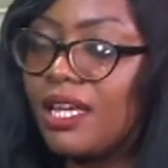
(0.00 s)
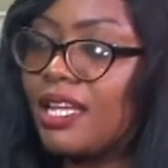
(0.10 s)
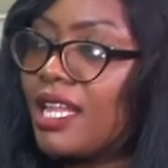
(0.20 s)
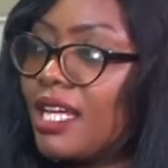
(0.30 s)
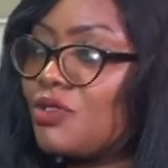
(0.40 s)

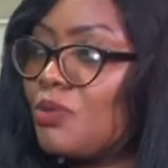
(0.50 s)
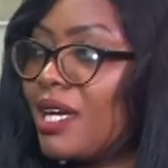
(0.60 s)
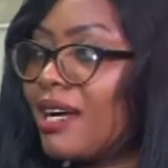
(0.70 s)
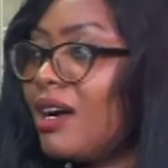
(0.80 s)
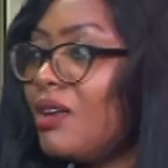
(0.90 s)
that would
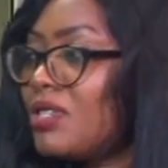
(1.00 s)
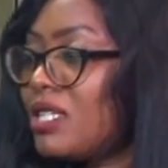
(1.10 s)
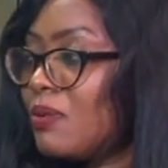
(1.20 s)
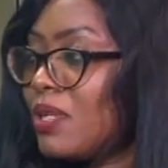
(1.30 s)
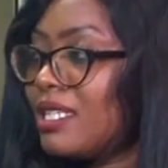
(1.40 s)
be
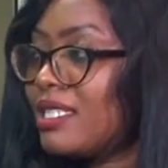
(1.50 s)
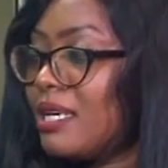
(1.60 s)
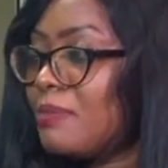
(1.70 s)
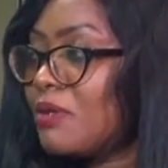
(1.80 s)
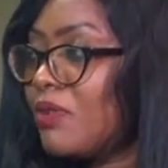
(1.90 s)
accountable in
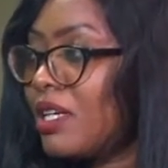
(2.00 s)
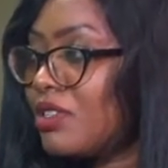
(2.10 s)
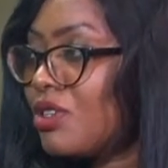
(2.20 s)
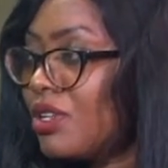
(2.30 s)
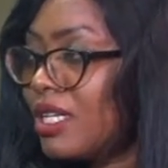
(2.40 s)
terms of
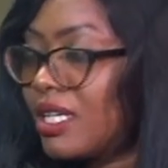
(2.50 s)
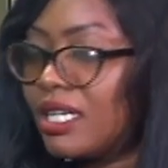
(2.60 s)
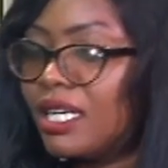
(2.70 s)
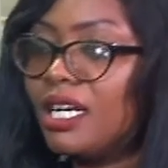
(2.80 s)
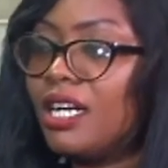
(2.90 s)

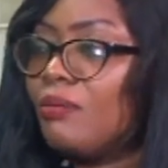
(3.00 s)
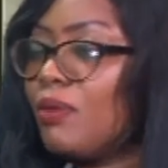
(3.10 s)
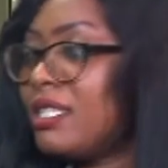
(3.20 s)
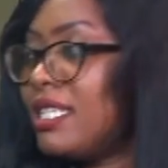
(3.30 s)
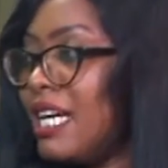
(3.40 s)
electronic.
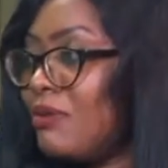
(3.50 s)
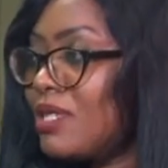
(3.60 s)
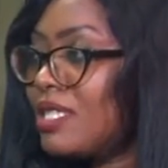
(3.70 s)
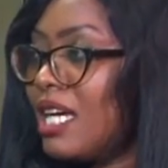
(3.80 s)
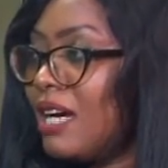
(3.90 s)
But then
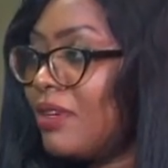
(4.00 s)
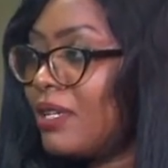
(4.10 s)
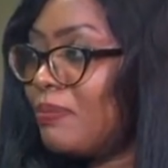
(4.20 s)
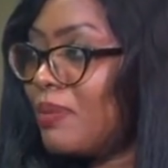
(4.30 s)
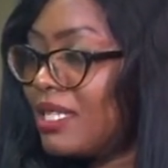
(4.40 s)
we still have
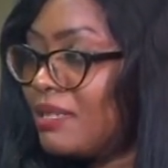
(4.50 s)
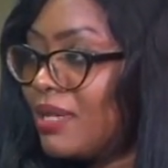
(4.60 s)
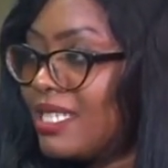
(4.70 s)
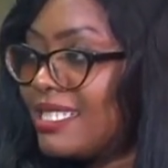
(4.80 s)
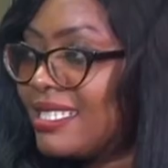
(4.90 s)
an
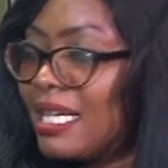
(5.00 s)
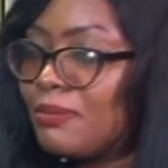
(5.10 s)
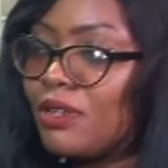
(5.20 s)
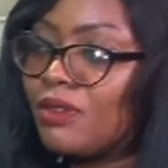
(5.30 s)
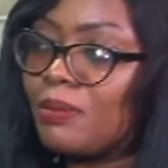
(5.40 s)
impediment in
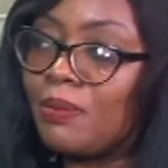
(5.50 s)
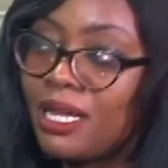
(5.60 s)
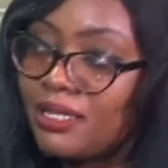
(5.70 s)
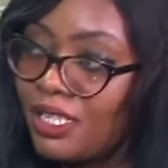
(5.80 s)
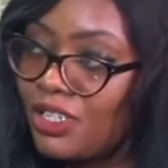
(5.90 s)
terms of the
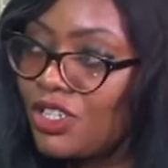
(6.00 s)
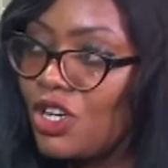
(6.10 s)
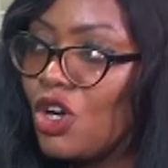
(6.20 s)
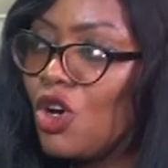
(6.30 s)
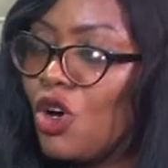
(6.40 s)
passage
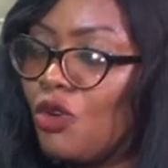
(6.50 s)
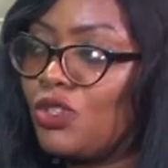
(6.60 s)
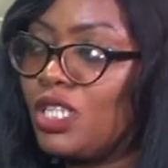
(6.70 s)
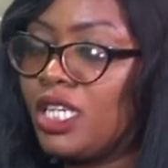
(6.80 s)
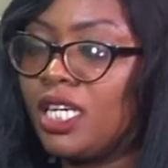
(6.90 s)

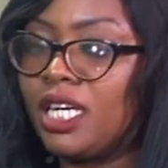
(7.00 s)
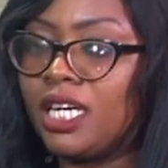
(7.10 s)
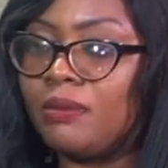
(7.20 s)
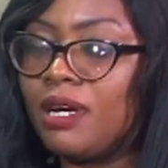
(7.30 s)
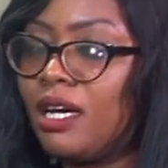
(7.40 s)
of the
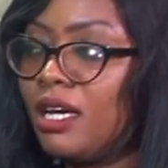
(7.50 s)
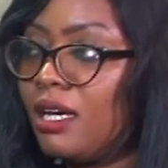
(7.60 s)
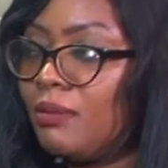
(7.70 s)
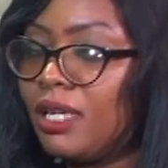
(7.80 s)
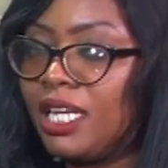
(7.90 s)

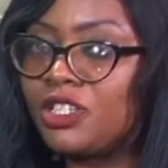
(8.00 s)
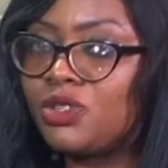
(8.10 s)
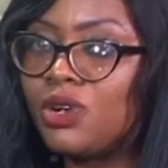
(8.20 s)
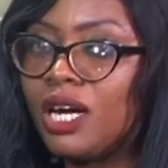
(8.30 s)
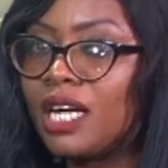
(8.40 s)

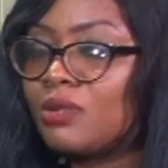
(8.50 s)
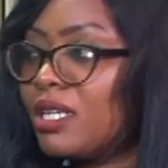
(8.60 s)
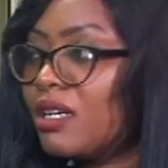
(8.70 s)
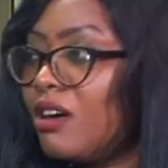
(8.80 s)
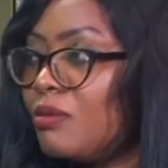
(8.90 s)
Electoral Act
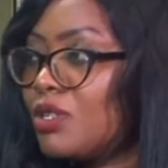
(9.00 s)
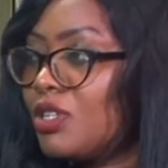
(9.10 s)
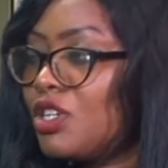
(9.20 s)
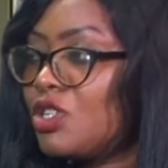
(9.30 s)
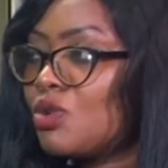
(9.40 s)
when it comes to
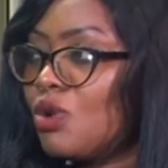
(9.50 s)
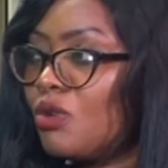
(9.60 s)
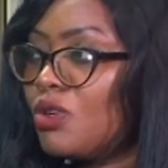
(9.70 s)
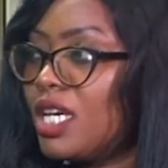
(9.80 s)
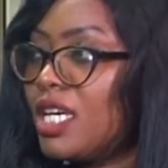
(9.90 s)
the issue
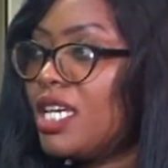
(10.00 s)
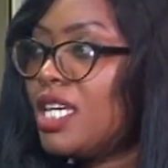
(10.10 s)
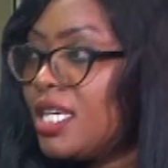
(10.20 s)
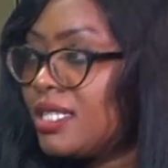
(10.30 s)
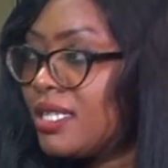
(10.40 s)
of
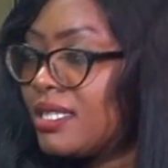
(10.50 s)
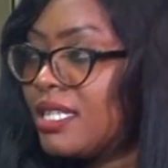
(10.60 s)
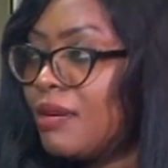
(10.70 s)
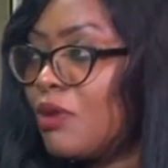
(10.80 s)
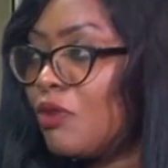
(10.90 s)

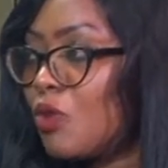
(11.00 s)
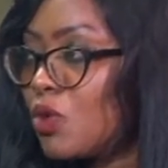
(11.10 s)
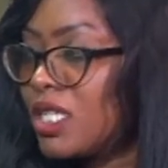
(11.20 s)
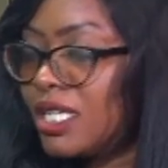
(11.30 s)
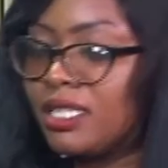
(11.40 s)
e-system of
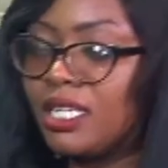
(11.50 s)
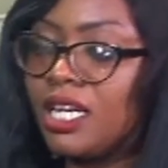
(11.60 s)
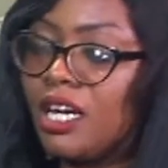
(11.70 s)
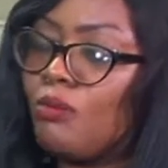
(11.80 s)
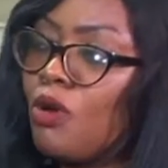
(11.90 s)
voting.
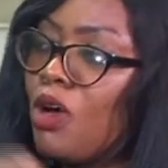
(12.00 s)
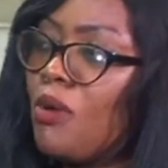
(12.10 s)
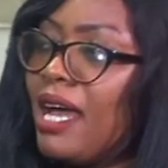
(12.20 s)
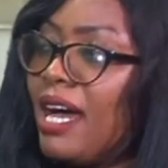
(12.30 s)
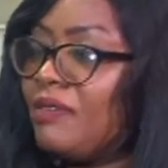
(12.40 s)
But what
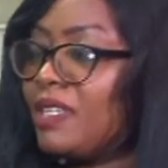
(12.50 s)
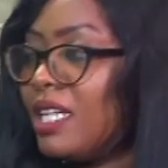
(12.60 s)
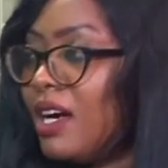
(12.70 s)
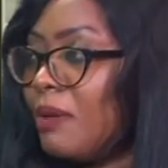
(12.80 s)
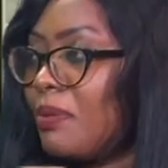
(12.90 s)
we are
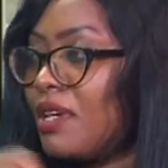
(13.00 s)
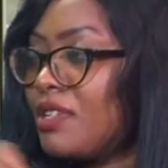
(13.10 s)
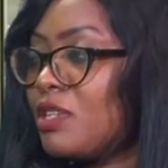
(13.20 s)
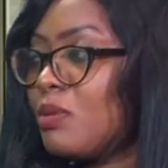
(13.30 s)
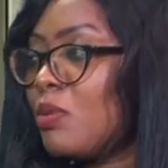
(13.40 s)
having now
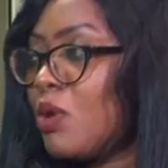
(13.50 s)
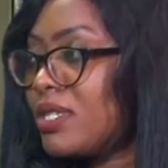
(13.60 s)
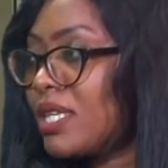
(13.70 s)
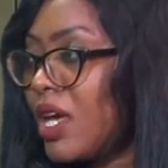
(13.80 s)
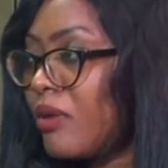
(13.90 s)
appears to be more
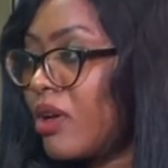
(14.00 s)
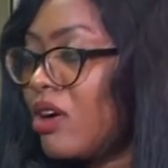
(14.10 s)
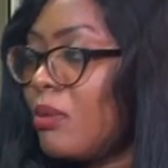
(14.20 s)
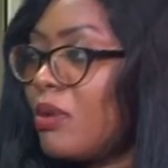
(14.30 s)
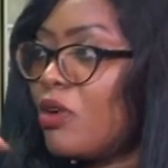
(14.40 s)
scary,
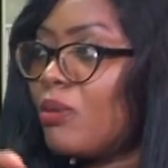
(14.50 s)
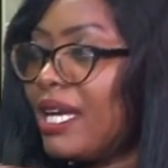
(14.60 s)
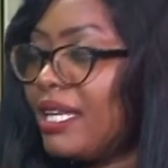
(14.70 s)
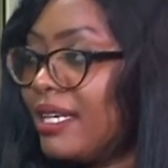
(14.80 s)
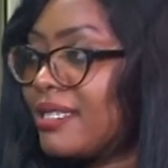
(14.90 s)
coming from
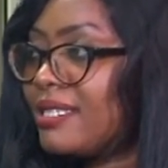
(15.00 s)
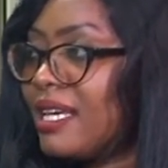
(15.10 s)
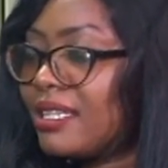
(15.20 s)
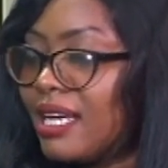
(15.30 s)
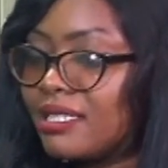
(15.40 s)
INEC
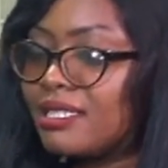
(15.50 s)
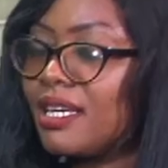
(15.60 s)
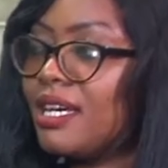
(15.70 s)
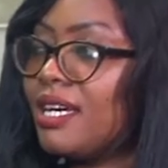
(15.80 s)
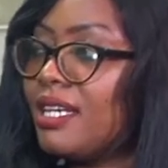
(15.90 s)
saying that
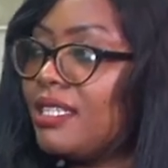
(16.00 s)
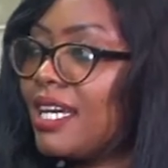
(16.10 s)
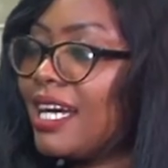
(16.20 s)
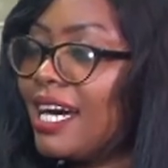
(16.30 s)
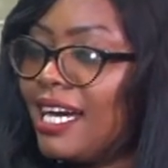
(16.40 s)

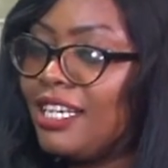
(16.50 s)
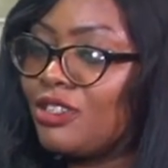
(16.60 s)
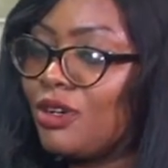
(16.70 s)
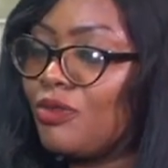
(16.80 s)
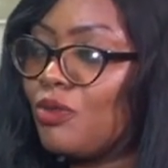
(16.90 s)
the
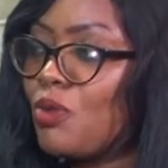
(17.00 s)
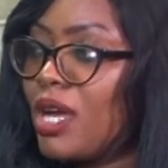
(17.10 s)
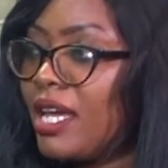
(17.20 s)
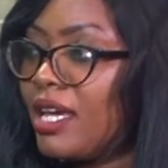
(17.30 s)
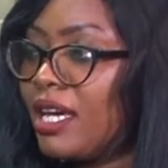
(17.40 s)
kind of
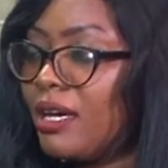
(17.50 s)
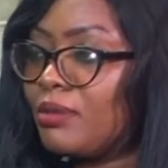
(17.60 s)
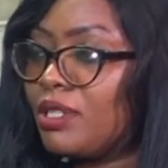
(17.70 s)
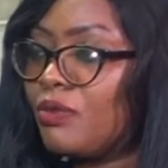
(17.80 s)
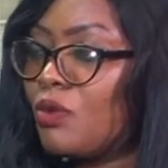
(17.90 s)
way
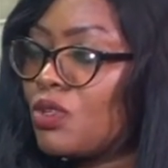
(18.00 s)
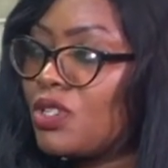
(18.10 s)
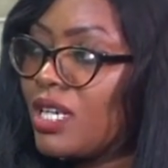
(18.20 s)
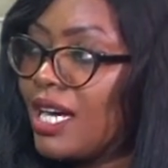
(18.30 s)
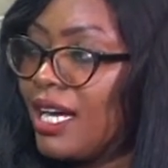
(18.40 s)
the
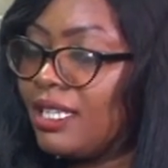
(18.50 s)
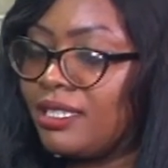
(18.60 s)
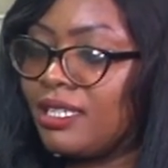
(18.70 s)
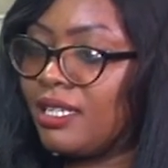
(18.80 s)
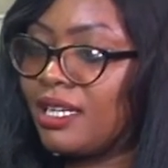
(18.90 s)
voter
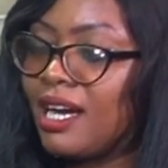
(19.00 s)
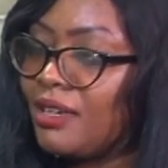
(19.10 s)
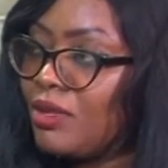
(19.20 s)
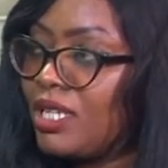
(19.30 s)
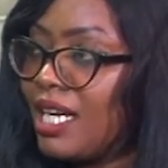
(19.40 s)
card, the
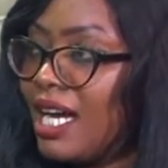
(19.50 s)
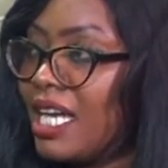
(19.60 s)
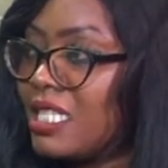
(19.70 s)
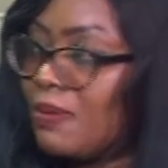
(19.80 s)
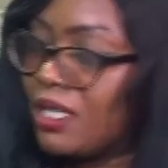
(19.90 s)
card reader
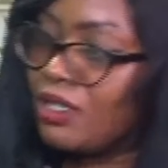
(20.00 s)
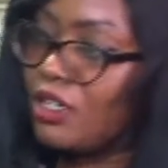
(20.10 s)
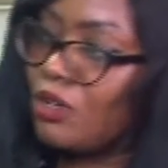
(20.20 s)
has been